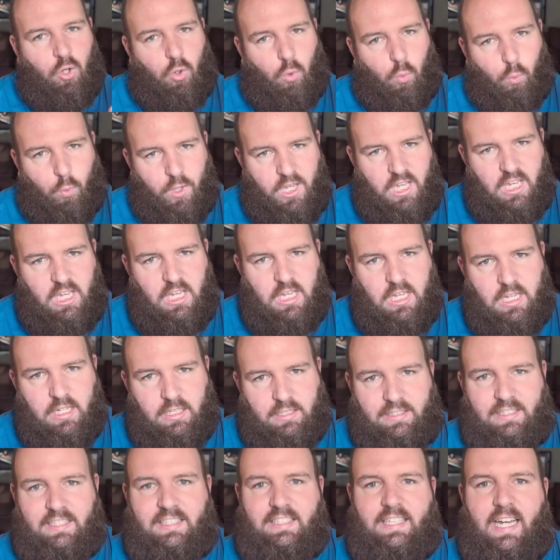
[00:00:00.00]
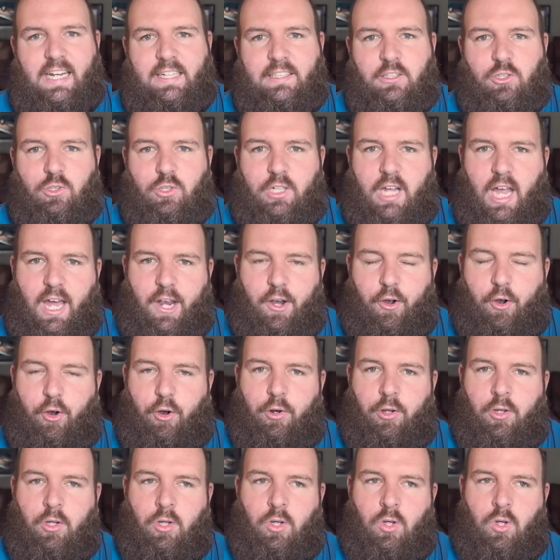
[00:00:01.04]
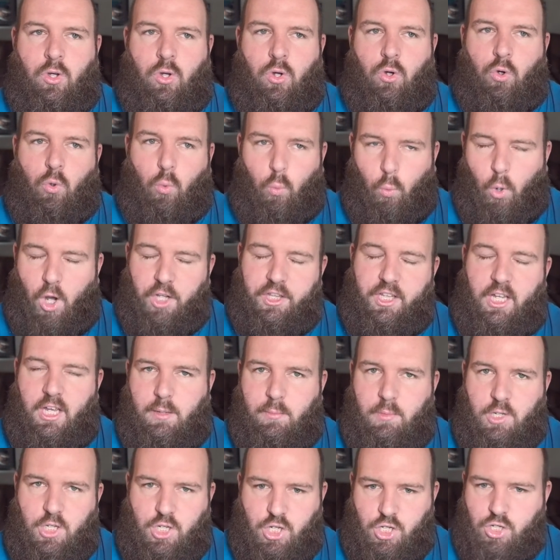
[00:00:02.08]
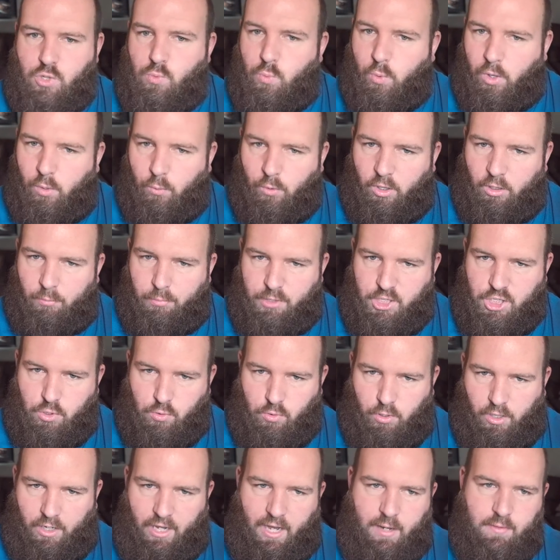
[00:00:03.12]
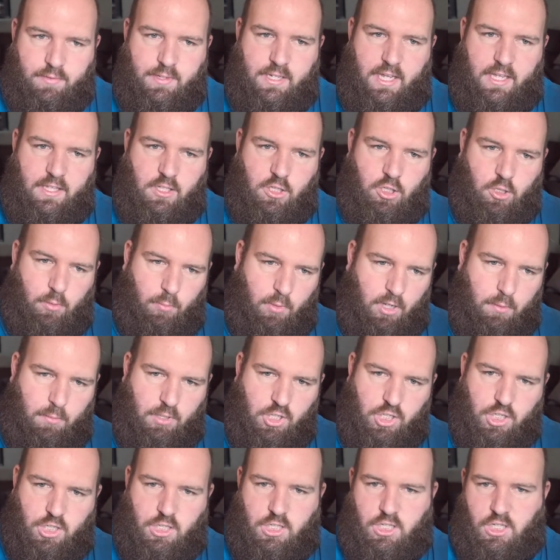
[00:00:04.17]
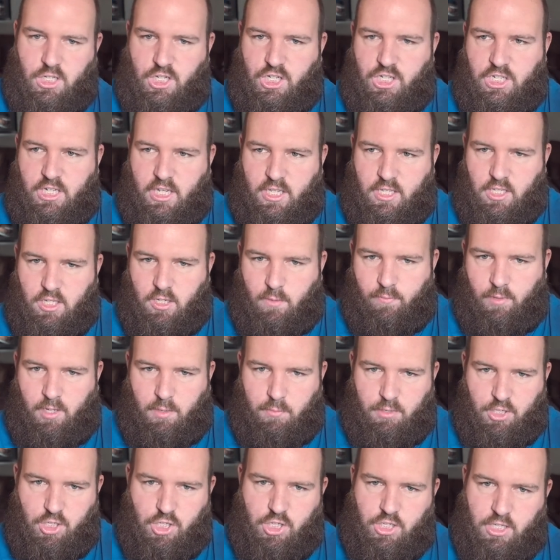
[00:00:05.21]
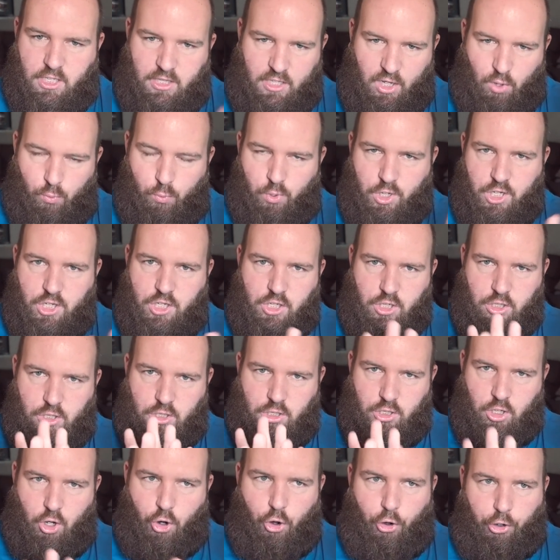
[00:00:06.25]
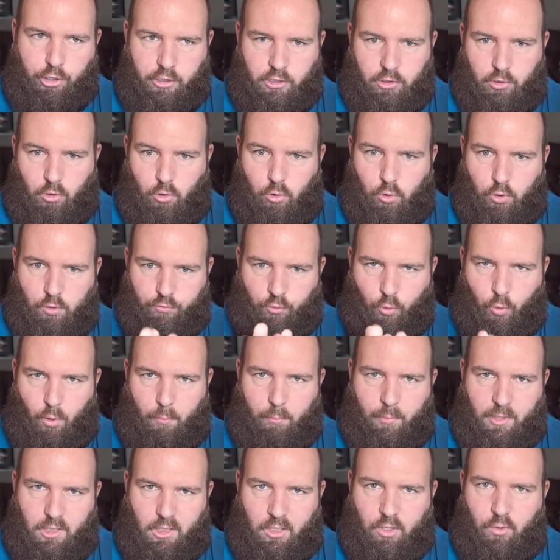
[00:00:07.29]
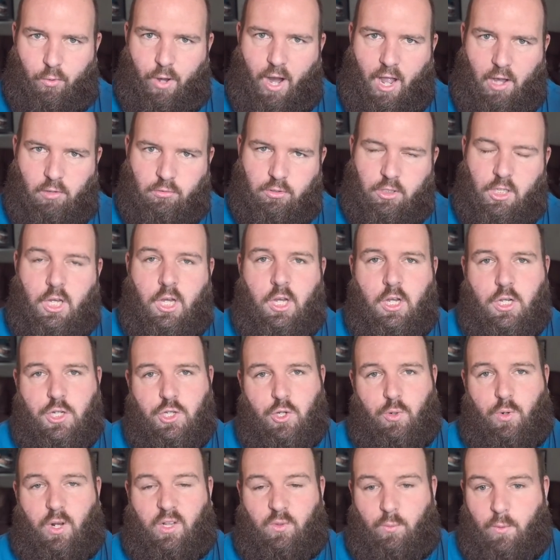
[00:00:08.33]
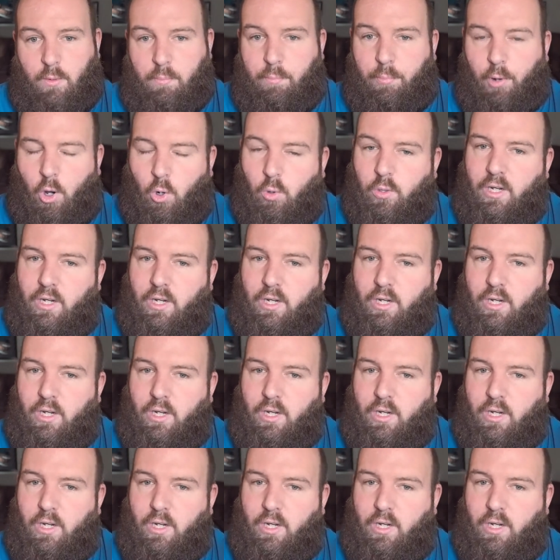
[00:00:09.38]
we decide together what images we will be shooting. I've sent some images, she sent some images, and then we start to look for a middle ground so that we both